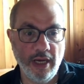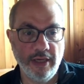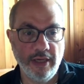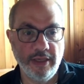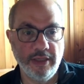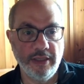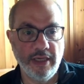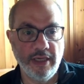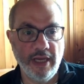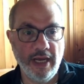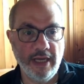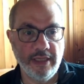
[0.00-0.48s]

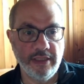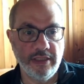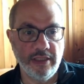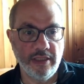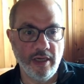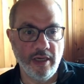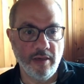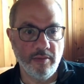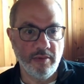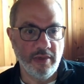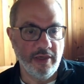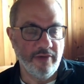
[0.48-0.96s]
and
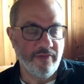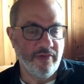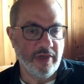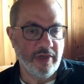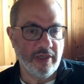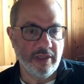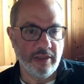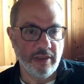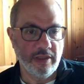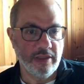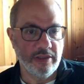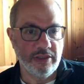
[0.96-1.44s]
ended up
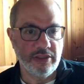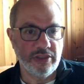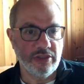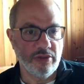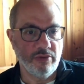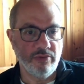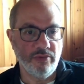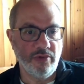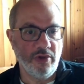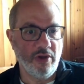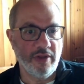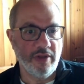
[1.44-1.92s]
living
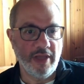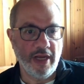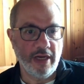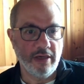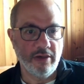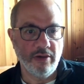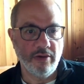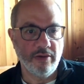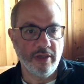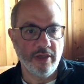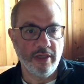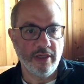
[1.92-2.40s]
until not
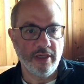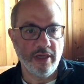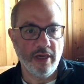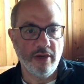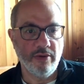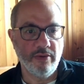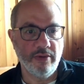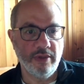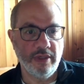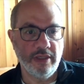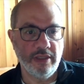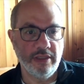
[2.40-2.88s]
that long
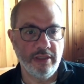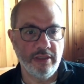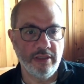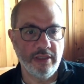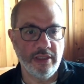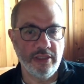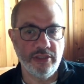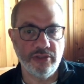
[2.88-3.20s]
ago in